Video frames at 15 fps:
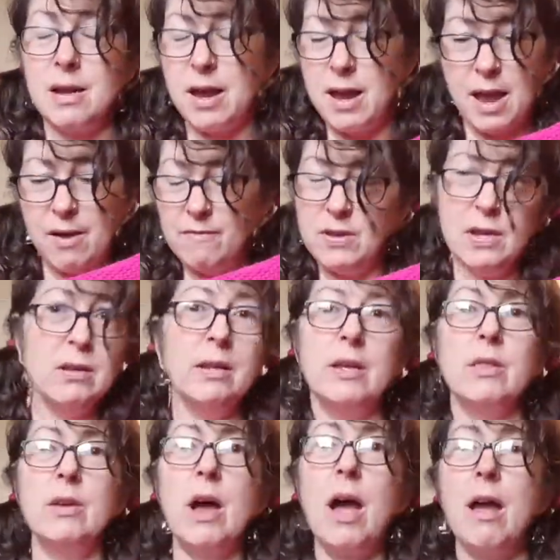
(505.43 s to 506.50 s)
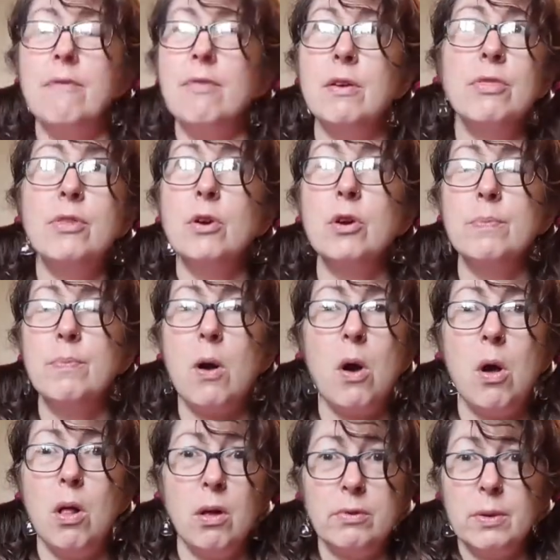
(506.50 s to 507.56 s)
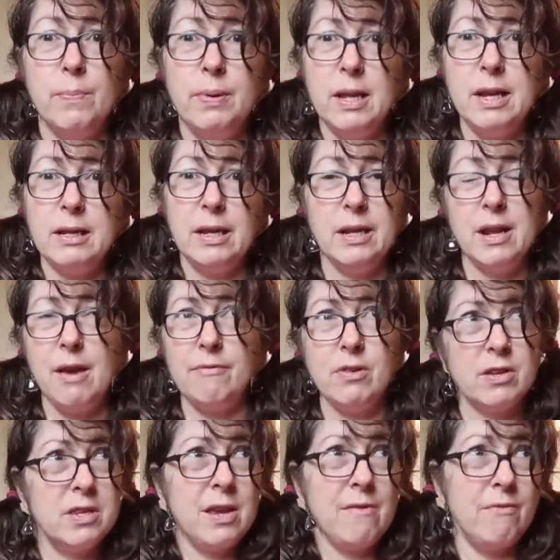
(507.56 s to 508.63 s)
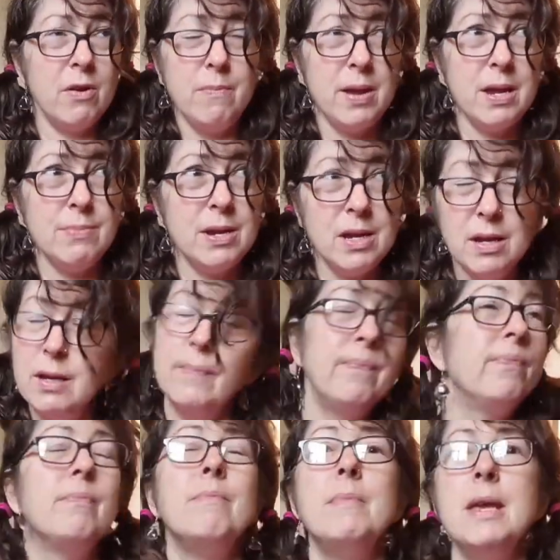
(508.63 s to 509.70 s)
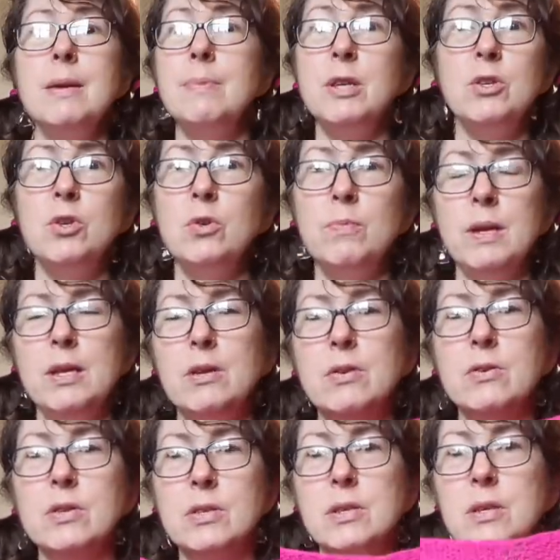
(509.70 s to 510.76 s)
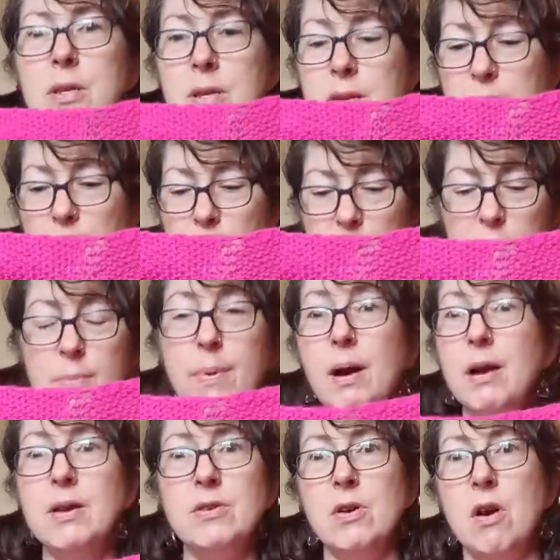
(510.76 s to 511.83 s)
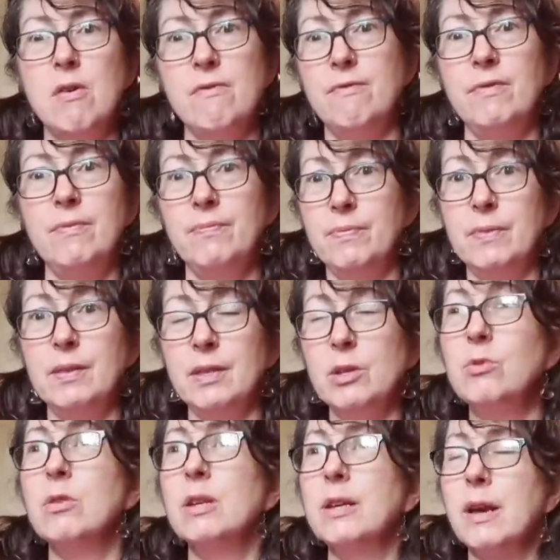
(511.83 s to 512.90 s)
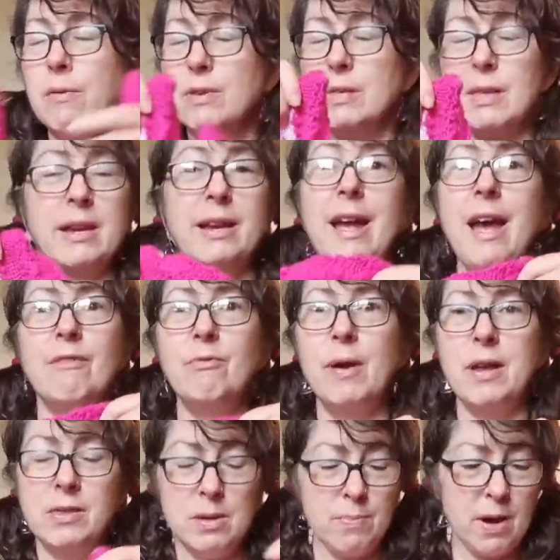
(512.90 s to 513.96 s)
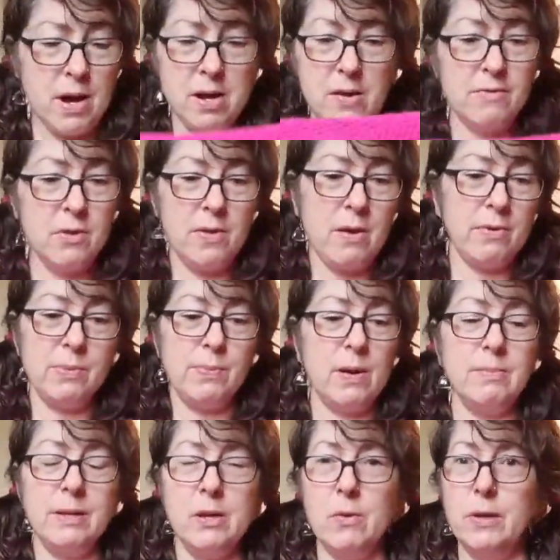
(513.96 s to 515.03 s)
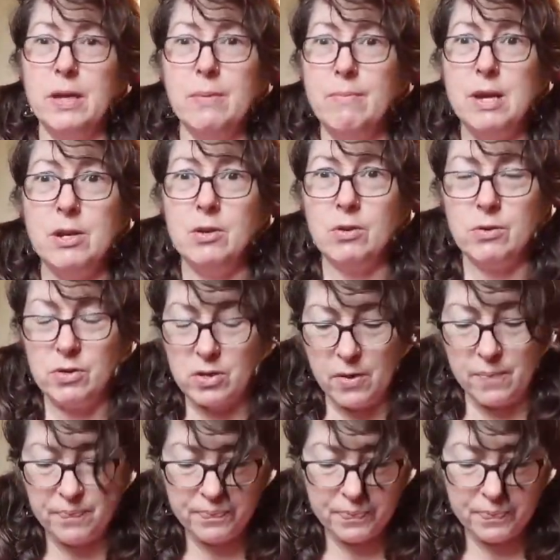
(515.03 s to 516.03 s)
I have the third ball completely left except for maybe 2 meters in the bind off. Literally, I was like halfway in the bind off, so that was probably only a meter or so.